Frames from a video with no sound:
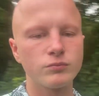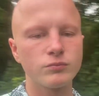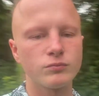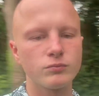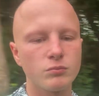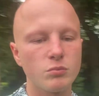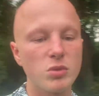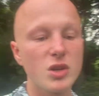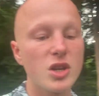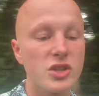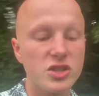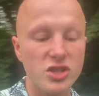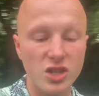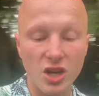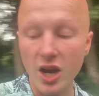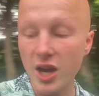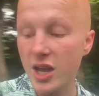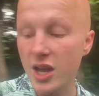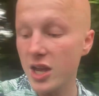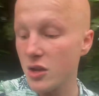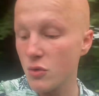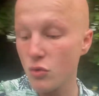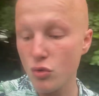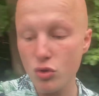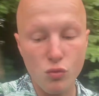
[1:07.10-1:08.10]
Because
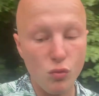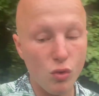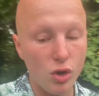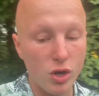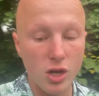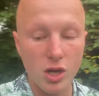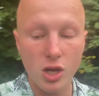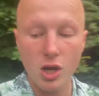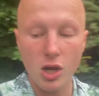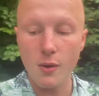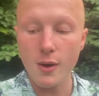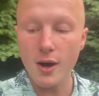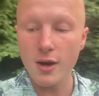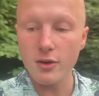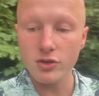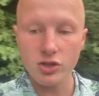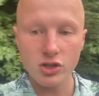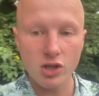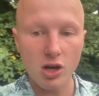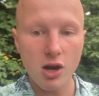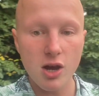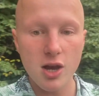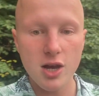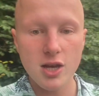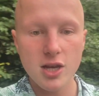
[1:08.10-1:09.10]
I wouldn't want to go
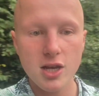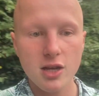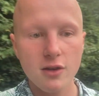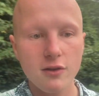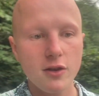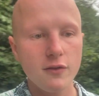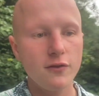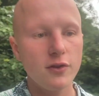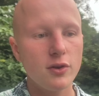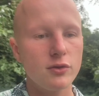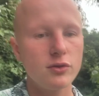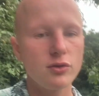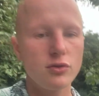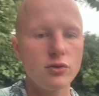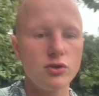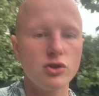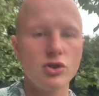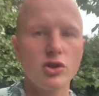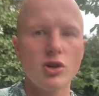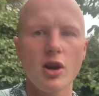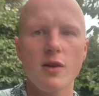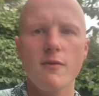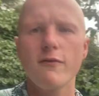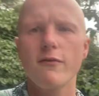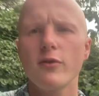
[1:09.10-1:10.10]
outside, he'd feel too
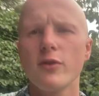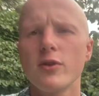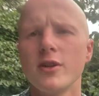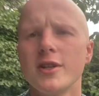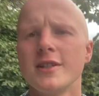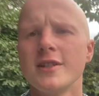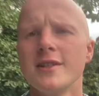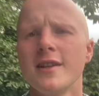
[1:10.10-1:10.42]
shameful.